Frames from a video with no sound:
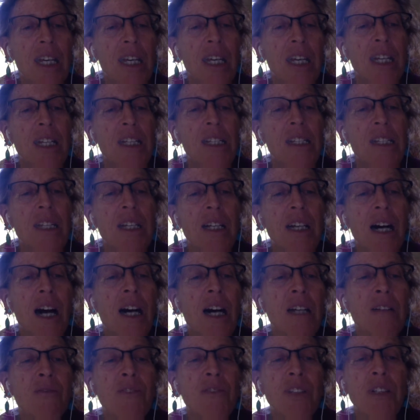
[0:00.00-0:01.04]
It is the
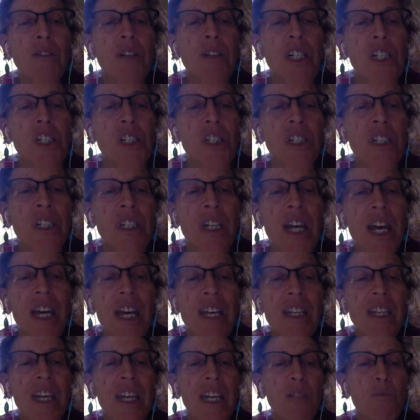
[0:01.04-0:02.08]
conflagration
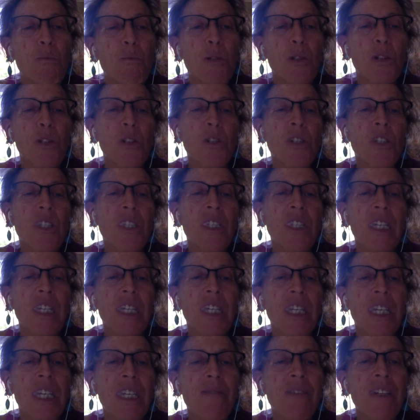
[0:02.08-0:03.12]
that burns
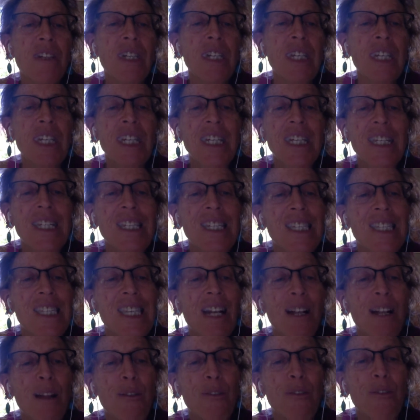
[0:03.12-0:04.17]
even
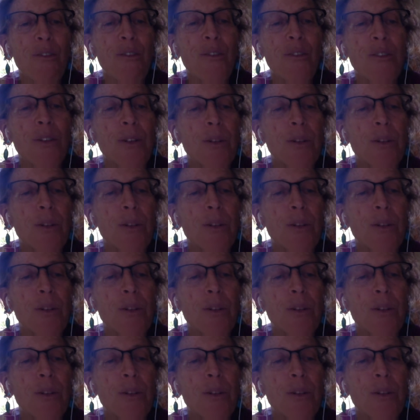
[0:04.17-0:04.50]
itself.